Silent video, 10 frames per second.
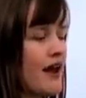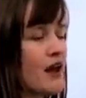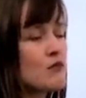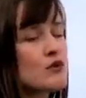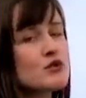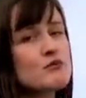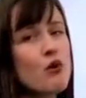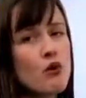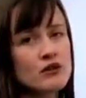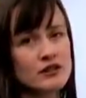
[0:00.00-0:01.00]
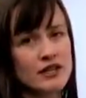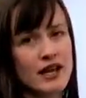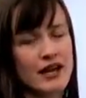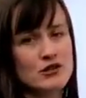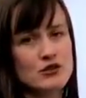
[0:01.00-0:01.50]
and most importantly,
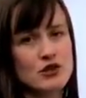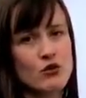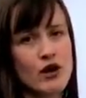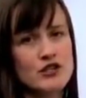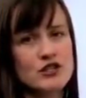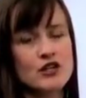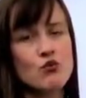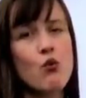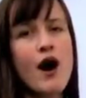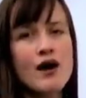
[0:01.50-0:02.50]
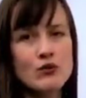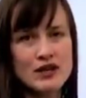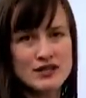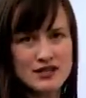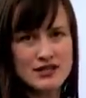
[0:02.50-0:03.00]
answers the question why we
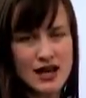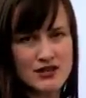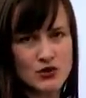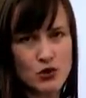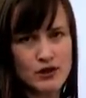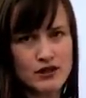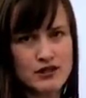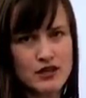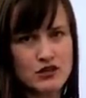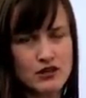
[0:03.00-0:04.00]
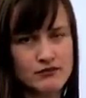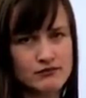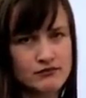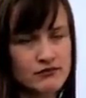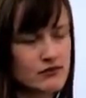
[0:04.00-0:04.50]
exist as an organization.
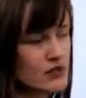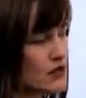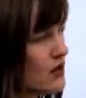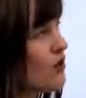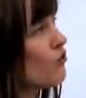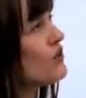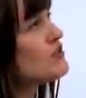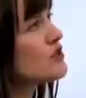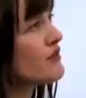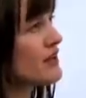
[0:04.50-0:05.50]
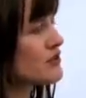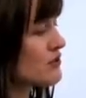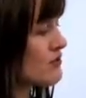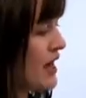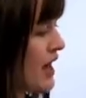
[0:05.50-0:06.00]
Once you've
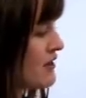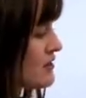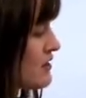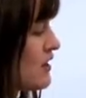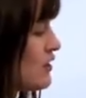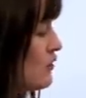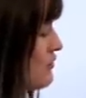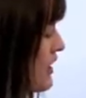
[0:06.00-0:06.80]
answered that, you